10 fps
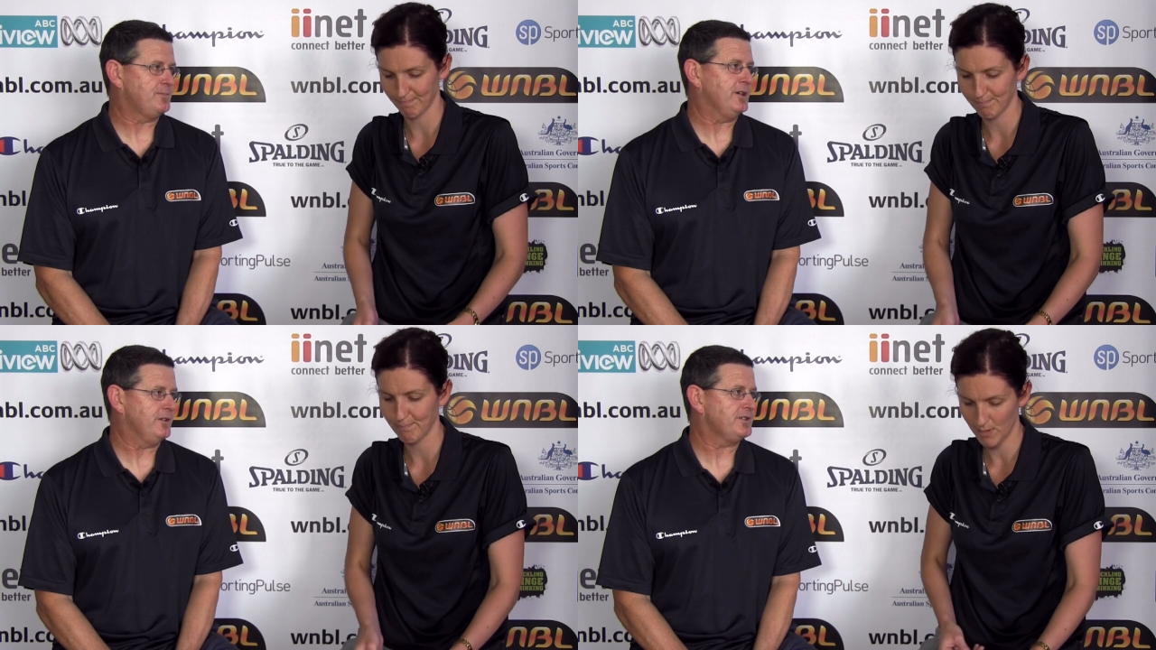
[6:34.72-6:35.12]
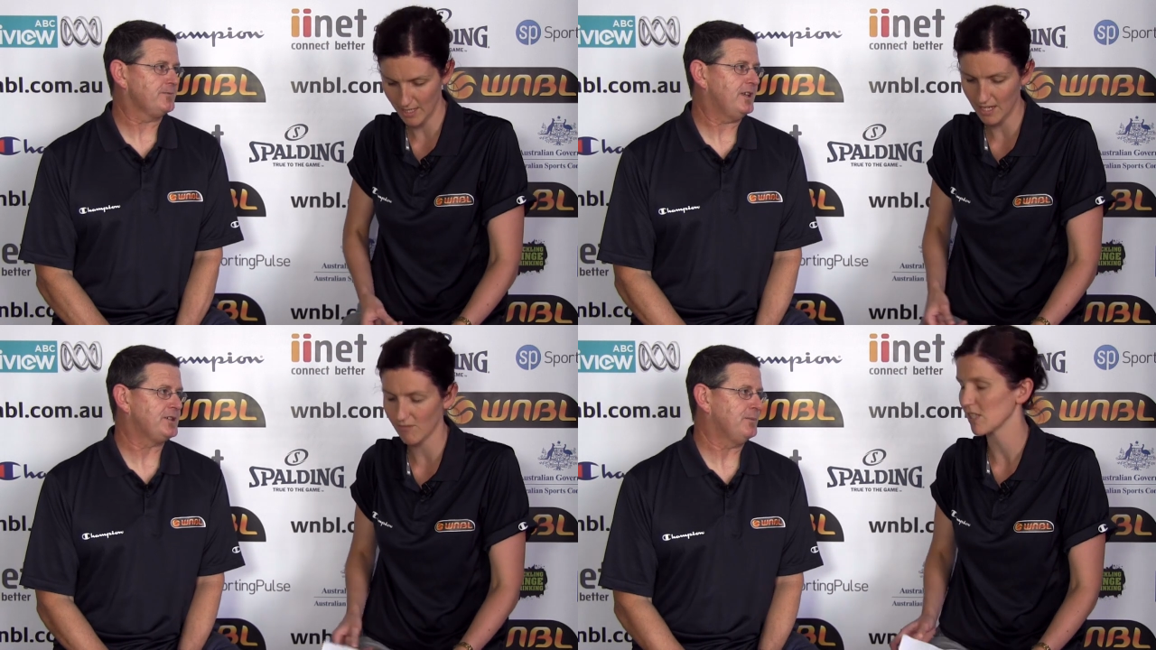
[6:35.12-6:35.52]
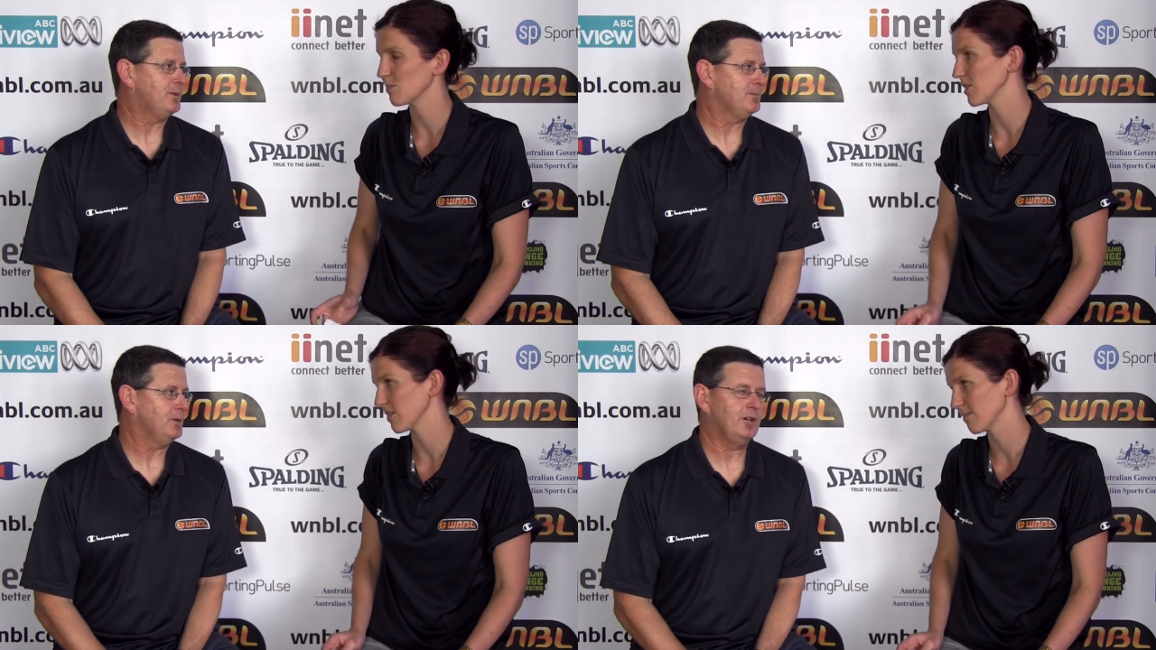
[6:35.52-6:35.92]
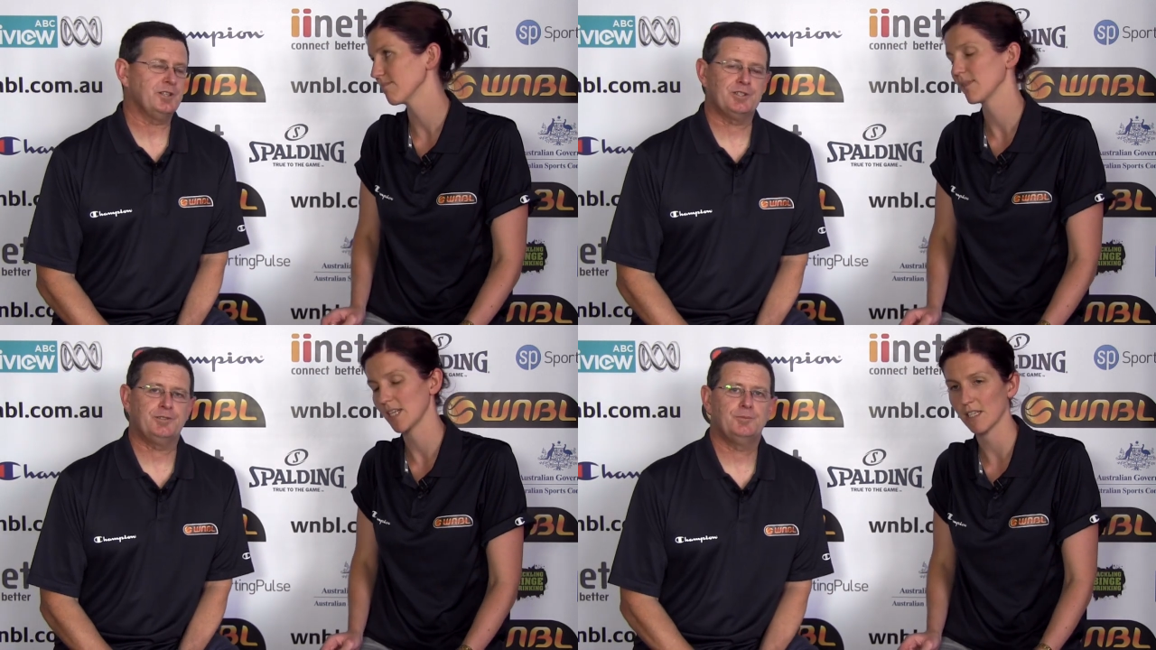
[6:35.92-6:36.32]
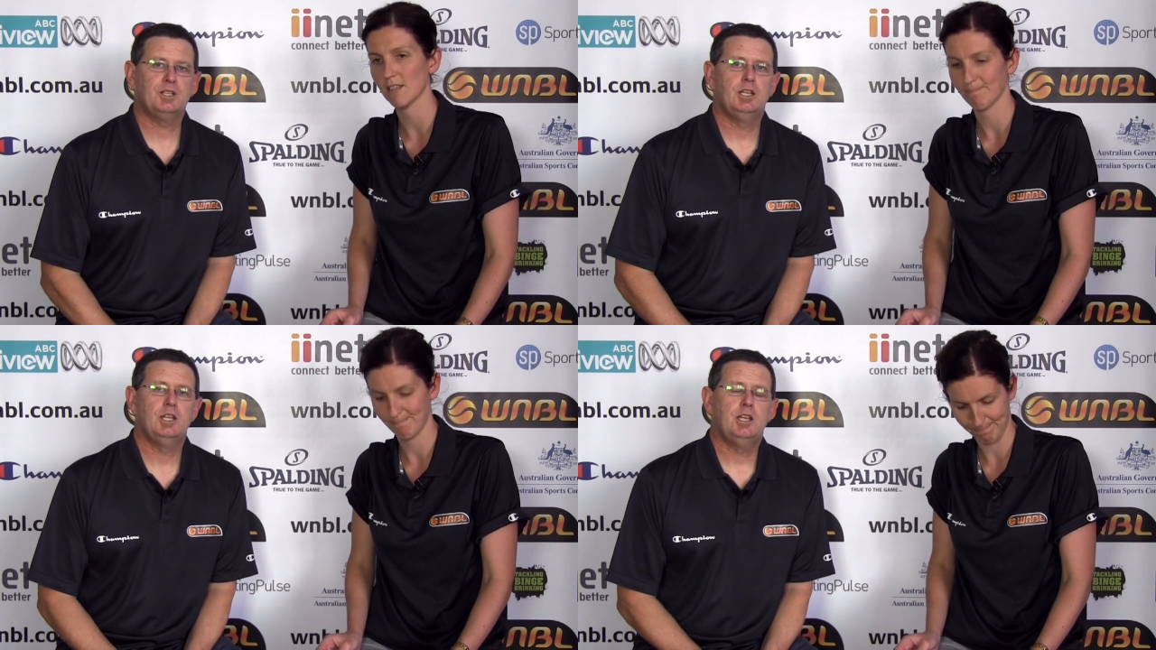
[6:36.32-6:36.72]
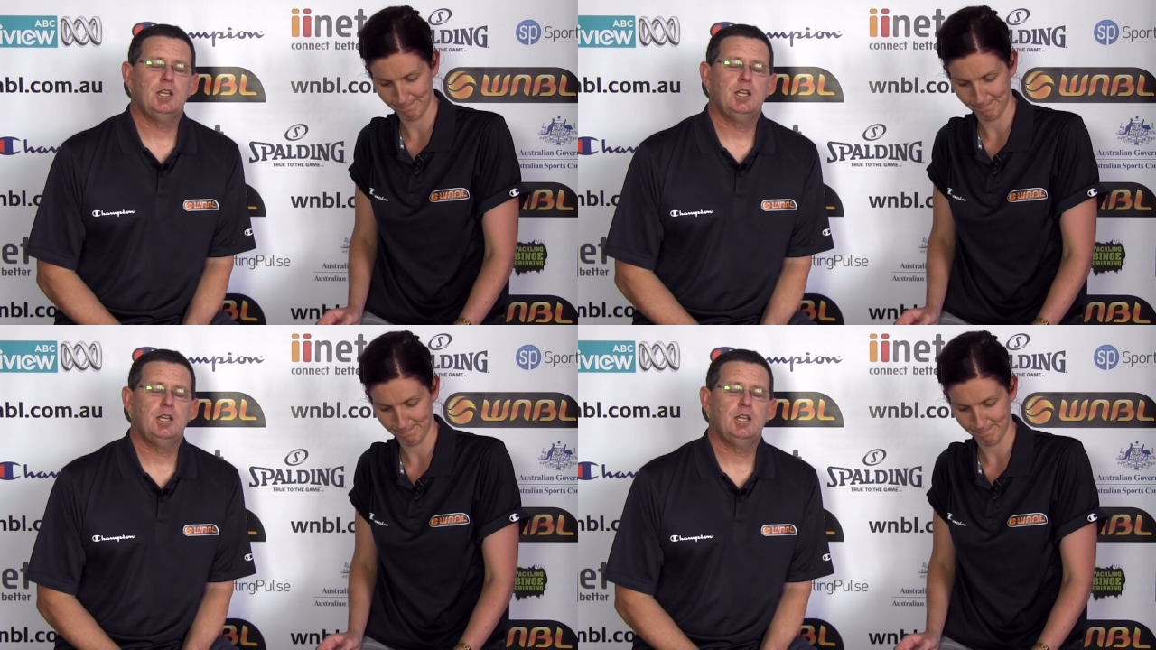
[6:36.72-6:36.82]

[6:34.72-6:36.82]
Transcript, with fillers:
Speaker 1: experience. Plenty That's of experience. the bottom line, isn't it? It is.